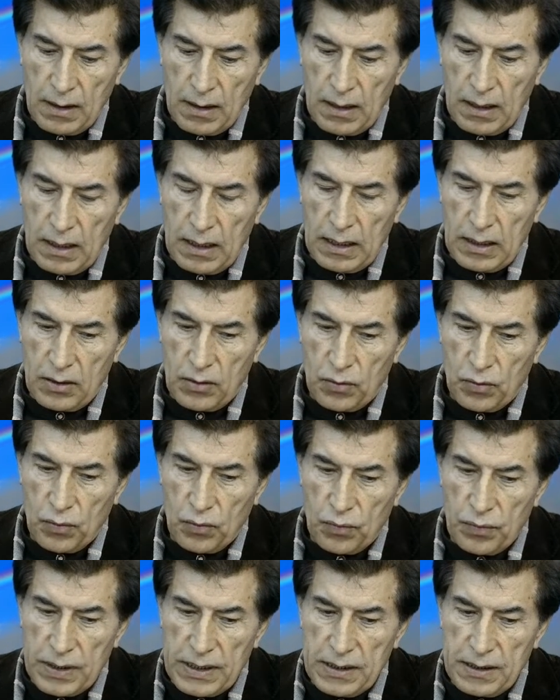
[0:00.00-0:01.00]
uh,
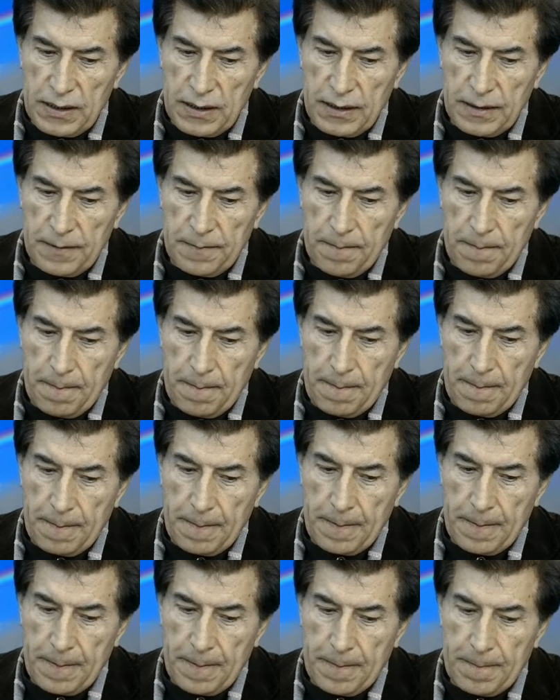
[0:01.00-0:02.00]
we um,
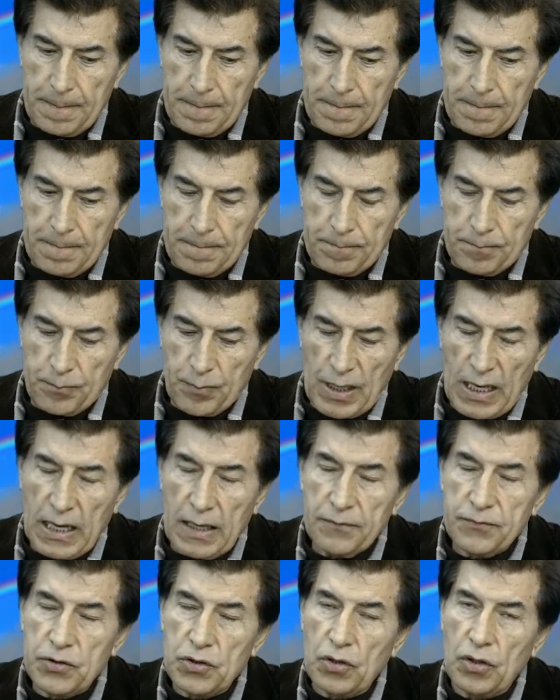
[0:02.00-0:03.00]

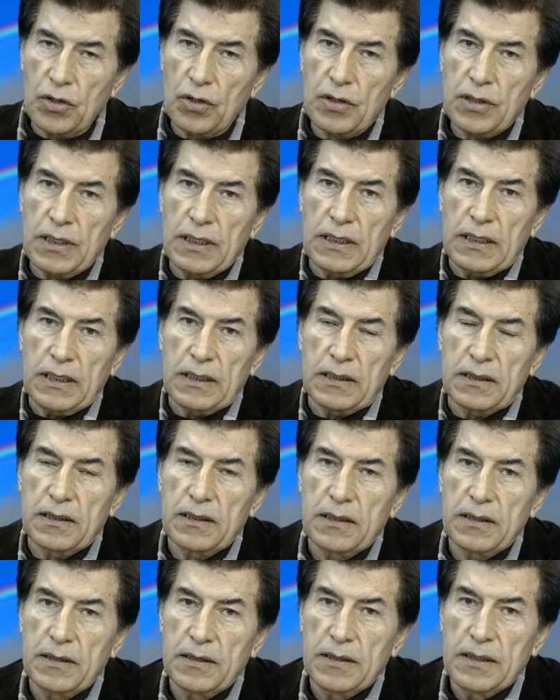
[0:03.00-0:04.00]
have to look at it
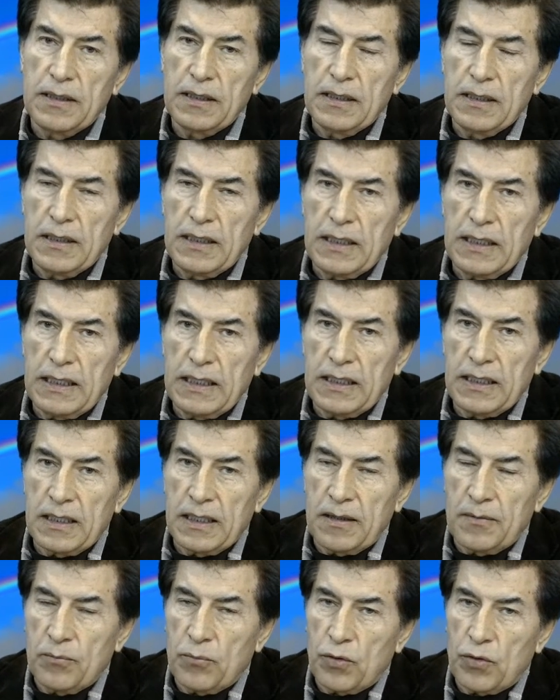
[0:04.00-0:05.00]
in a
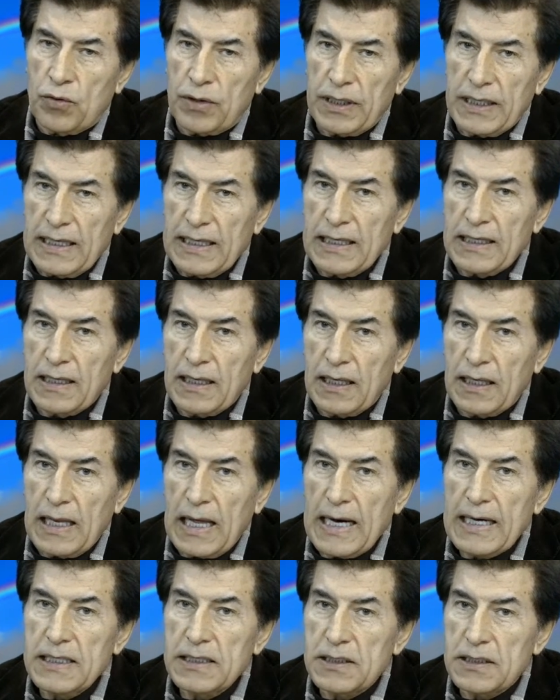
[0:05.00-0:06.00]
more
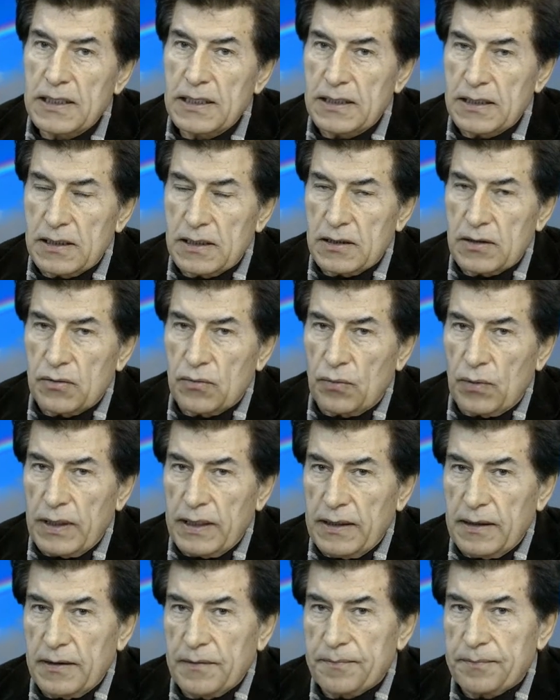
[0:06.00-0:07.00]
enlightened
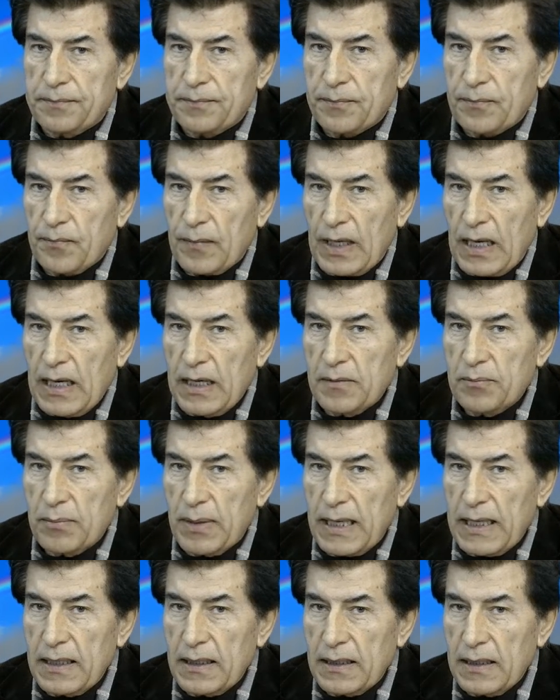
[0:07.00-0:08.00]
way. And
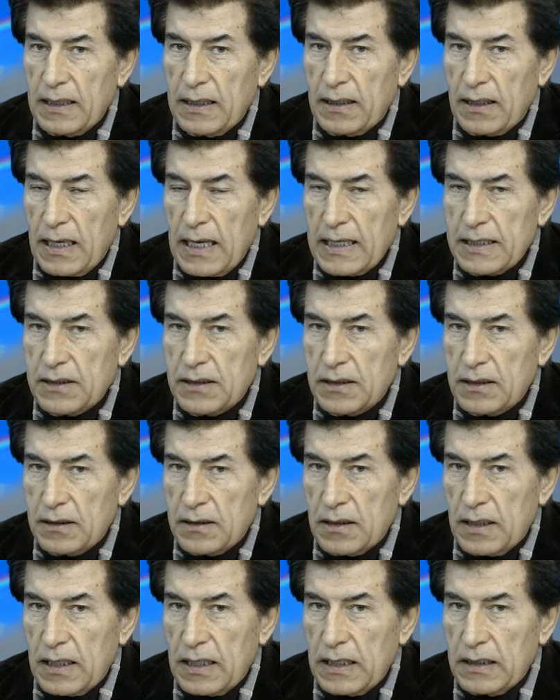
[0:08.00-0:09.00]
by enlightened,
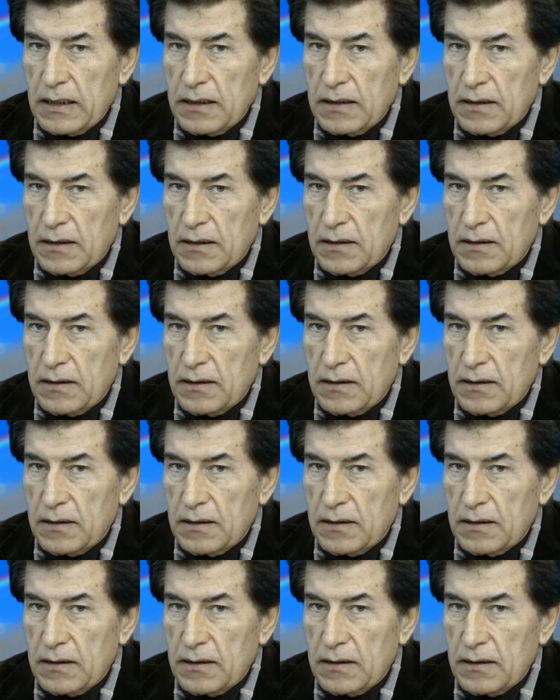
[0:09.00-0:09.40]
I